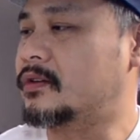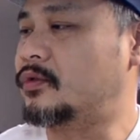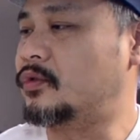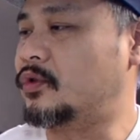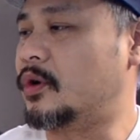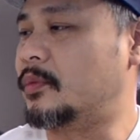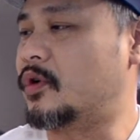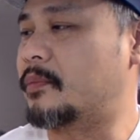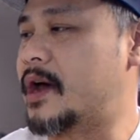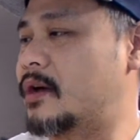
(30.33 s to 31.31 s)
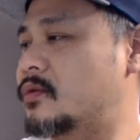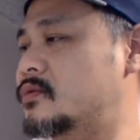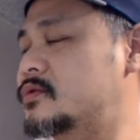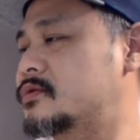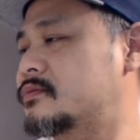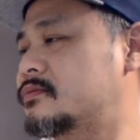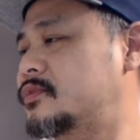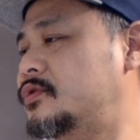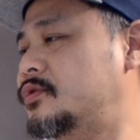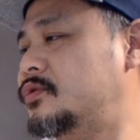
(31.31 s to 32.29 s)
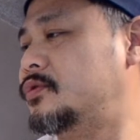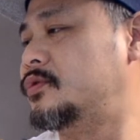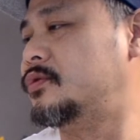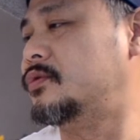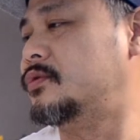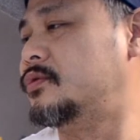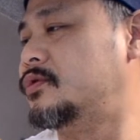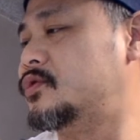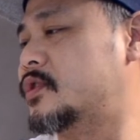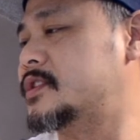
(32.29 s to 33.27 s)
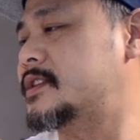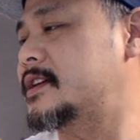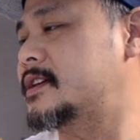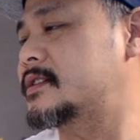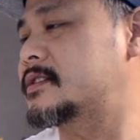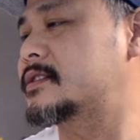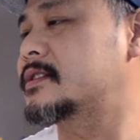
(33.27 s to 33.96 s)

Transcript: two Commodore paddles, two joysticks,